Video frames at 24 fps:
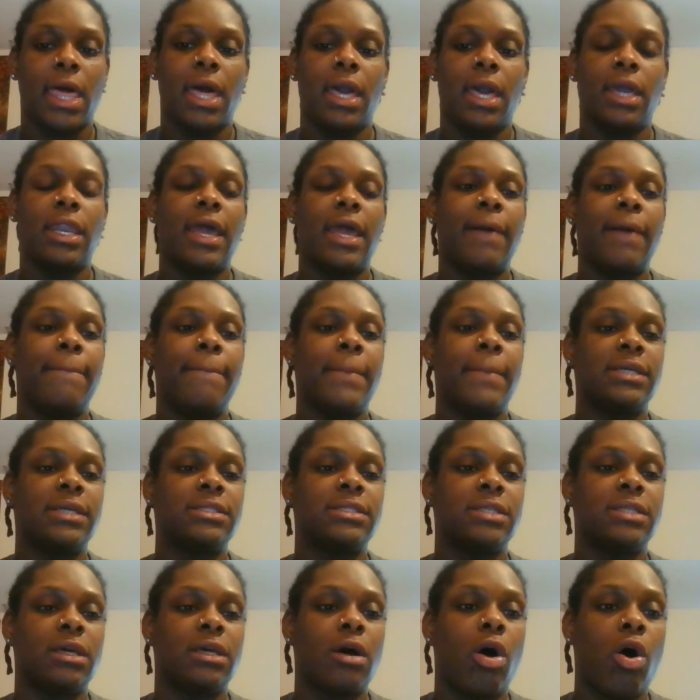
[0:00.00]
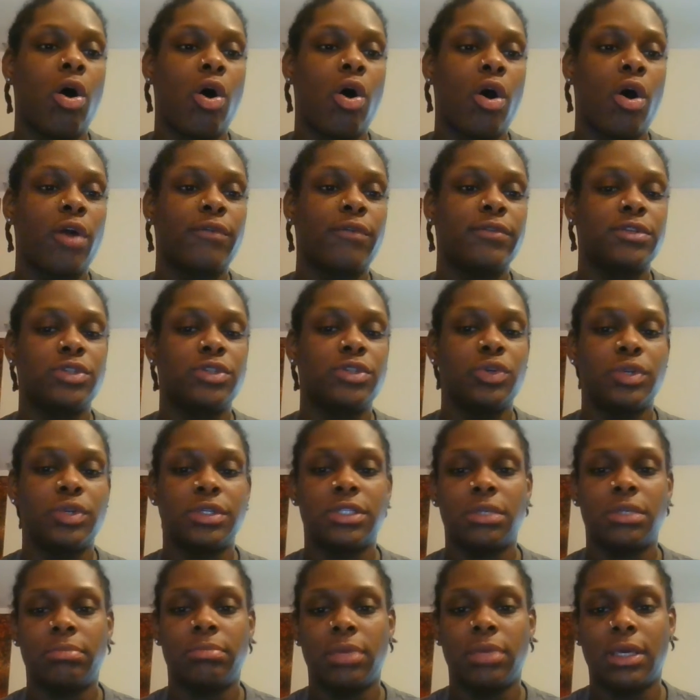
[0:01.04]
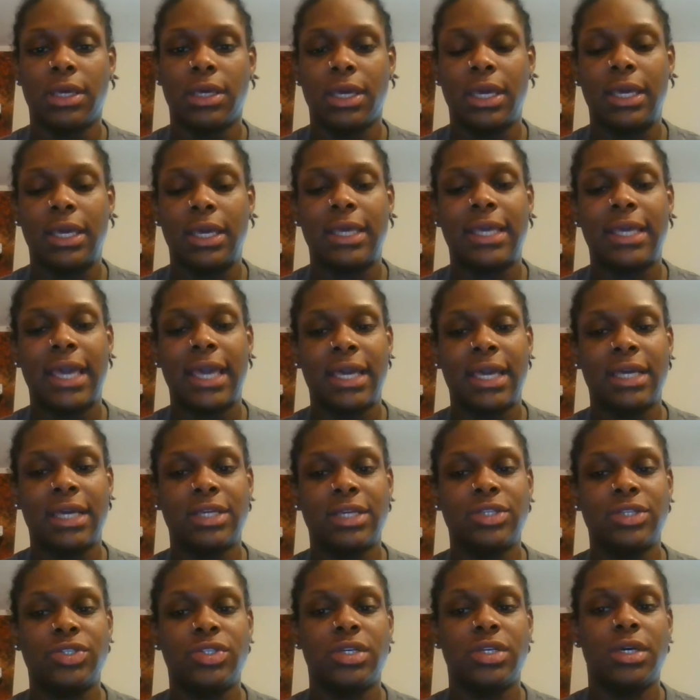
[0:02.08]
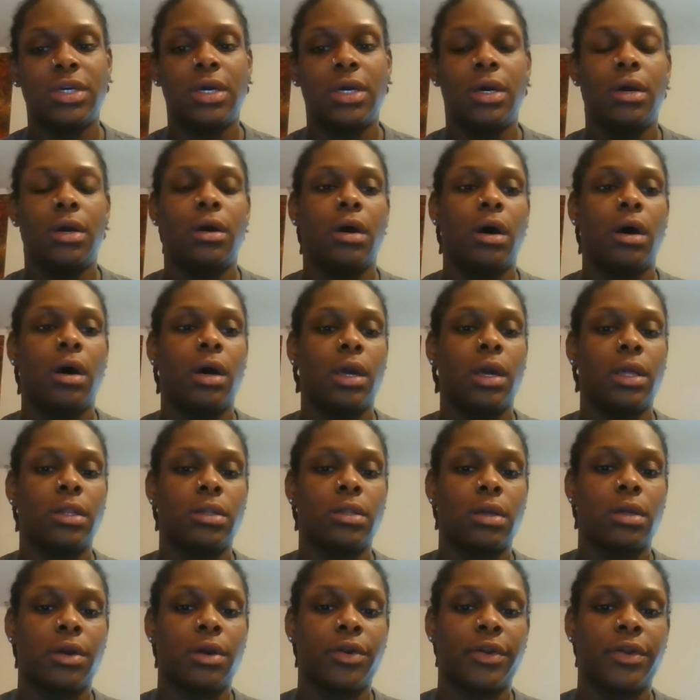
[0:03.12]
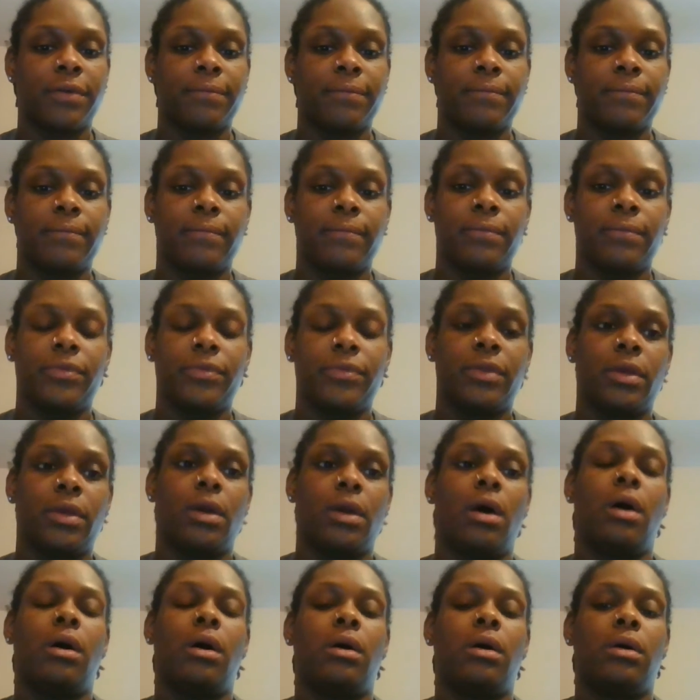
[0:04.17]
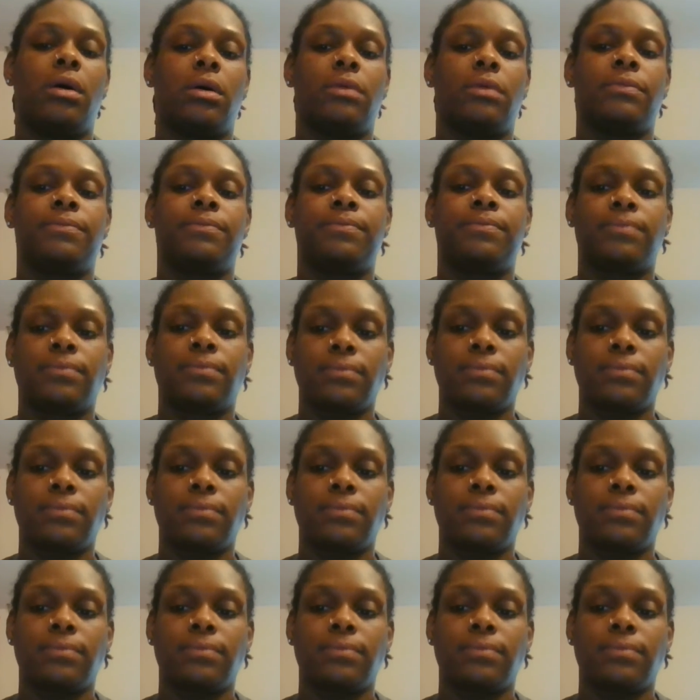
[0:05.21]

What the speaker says: and that makes it hard for students to be engaged in learning. Um,